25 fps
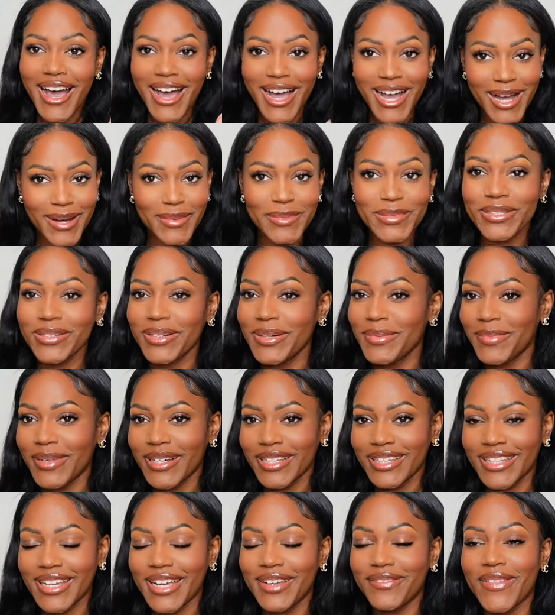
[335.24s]
I'm doing
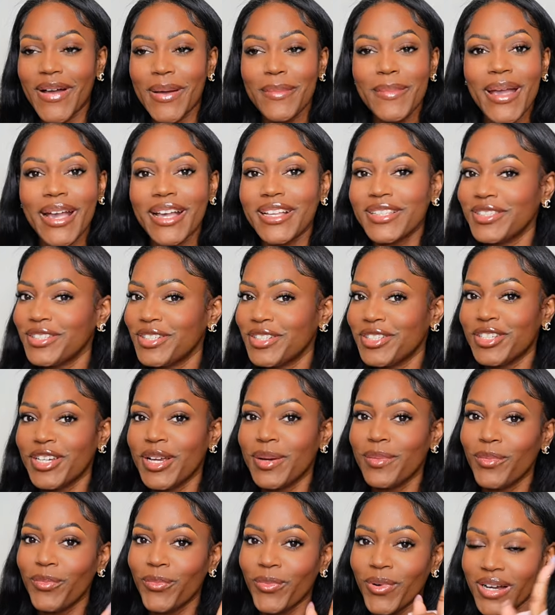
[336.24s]
butt day. If I make it to the
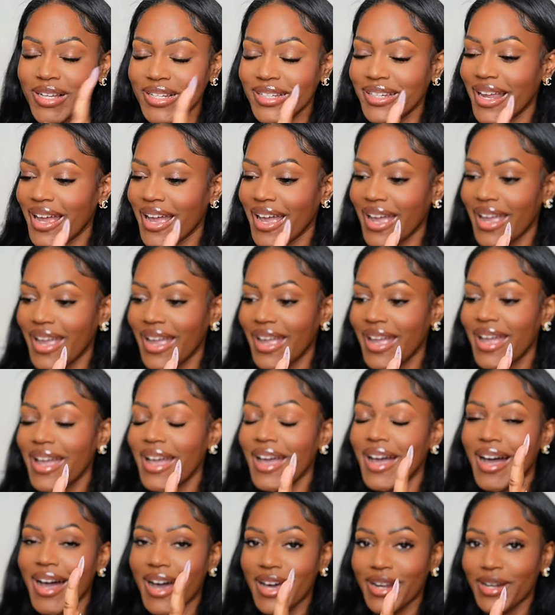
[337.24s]
gym one day
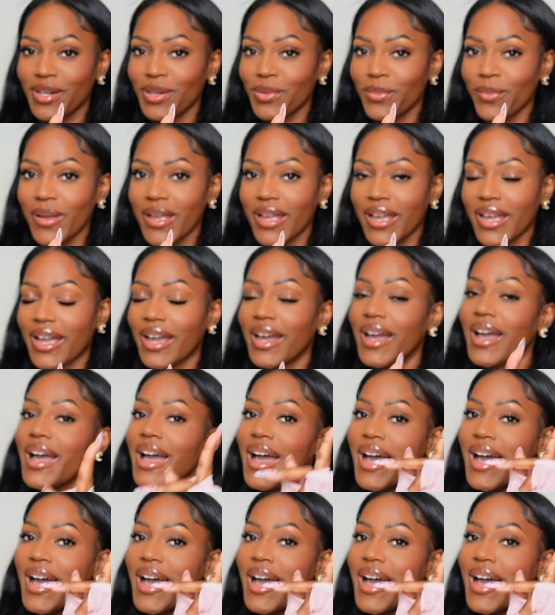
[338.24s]
out of the week,